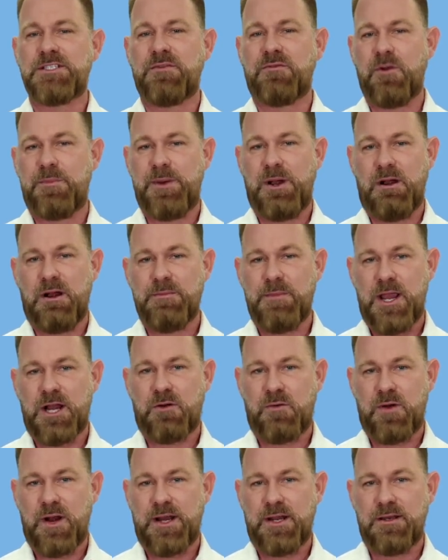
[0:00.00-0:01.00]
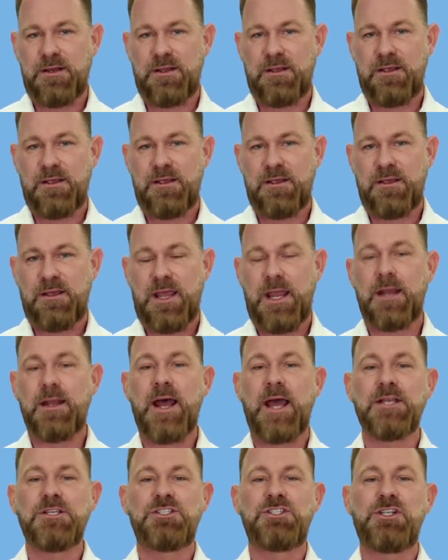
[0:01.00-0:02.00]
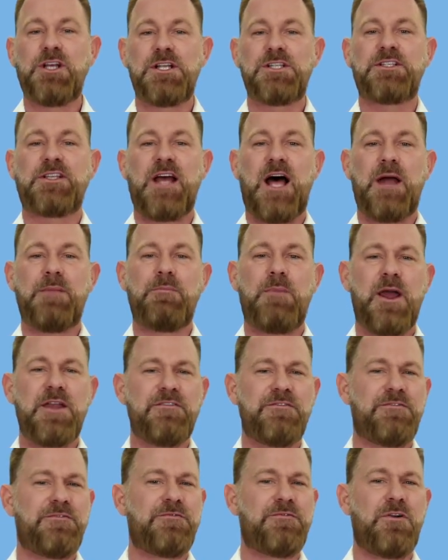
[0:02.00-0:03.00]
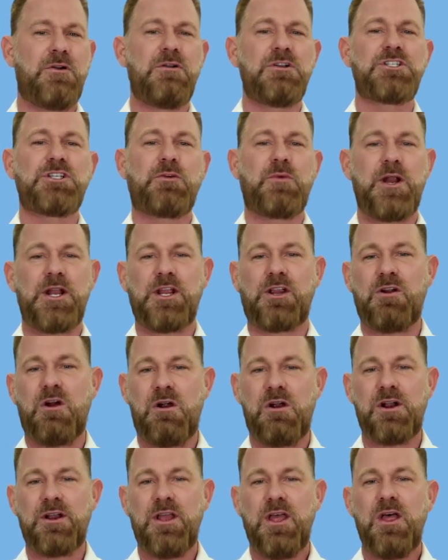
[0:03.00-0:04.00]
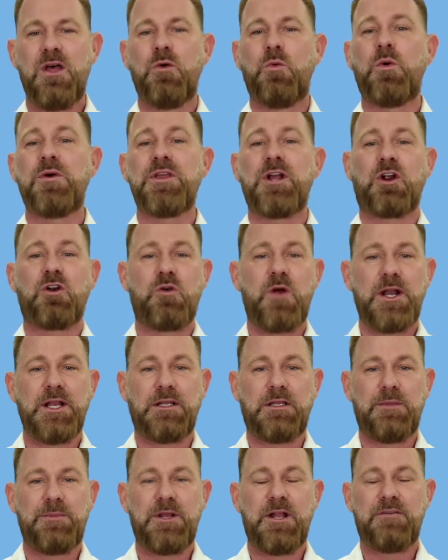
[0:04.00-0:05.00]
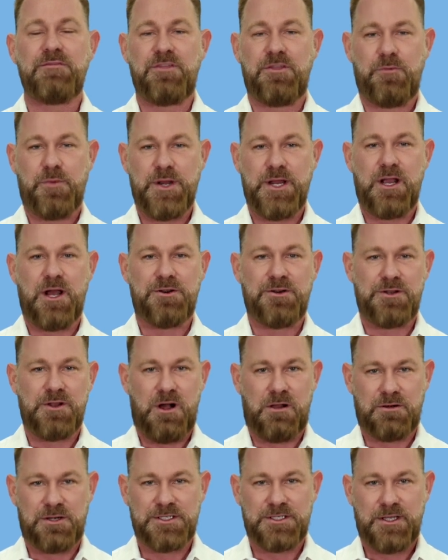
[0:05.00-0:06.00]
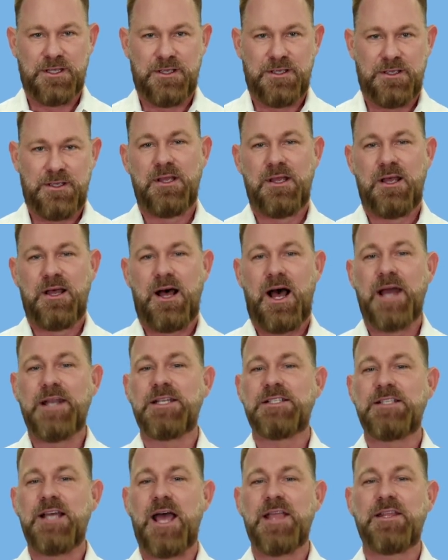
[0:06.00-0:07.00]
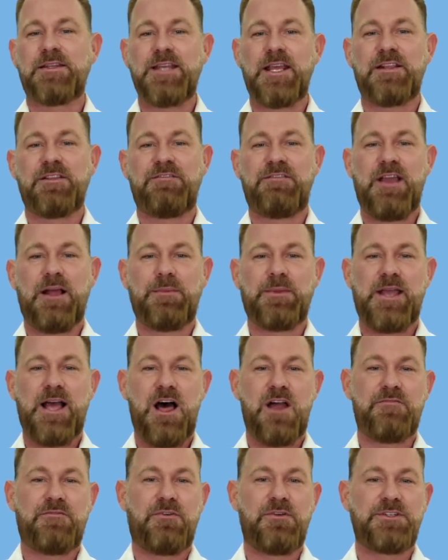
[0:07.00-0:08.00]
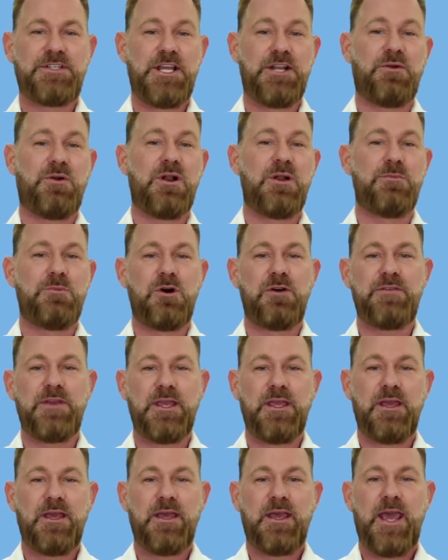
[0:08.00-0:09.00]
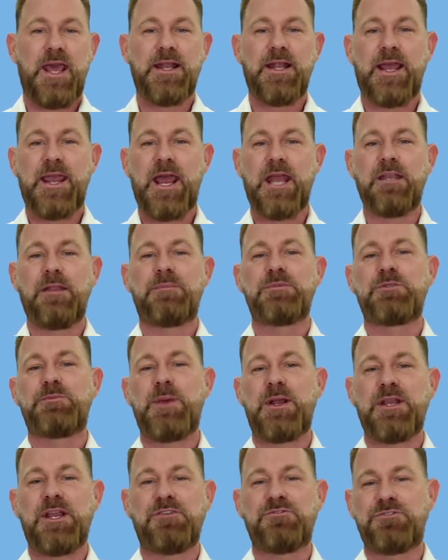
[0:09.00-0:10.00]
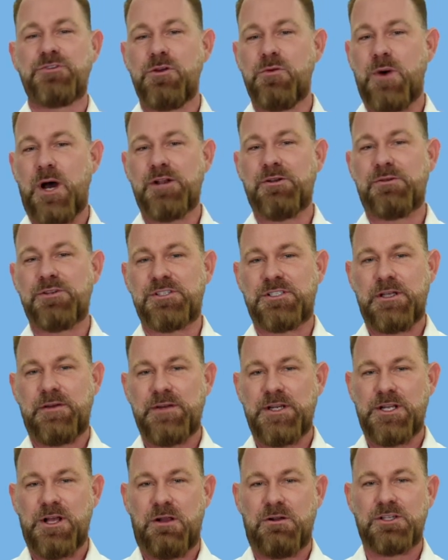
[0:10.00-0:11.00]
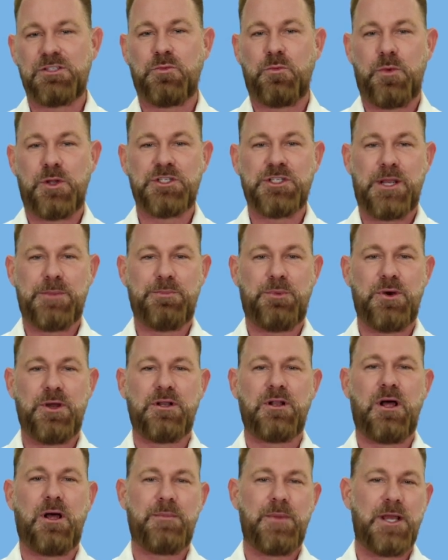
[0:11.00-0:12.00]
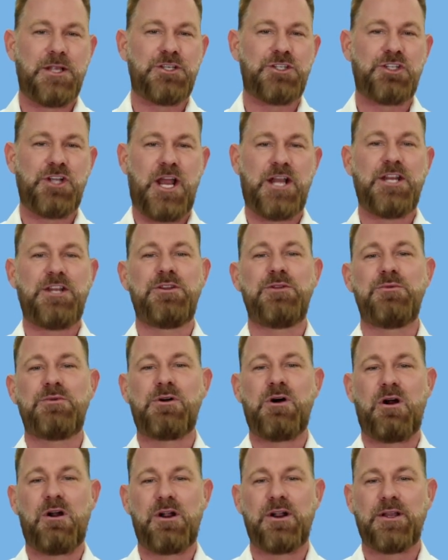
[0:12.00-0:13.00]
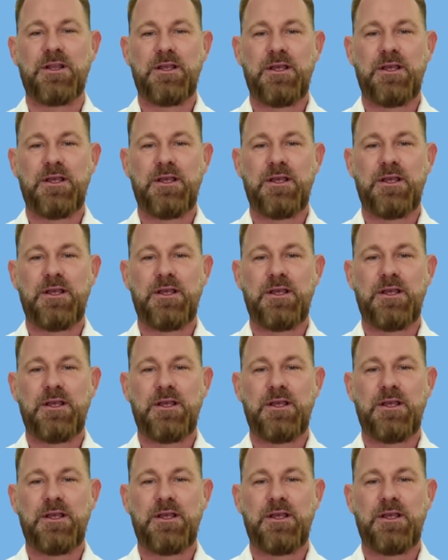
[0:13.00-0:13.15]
of repairing my credit and I just got my first credit card with a credit limit of $300. I decide to take the family out for dinner and a movie, and I end up spending $270, which I put on my shiny new card.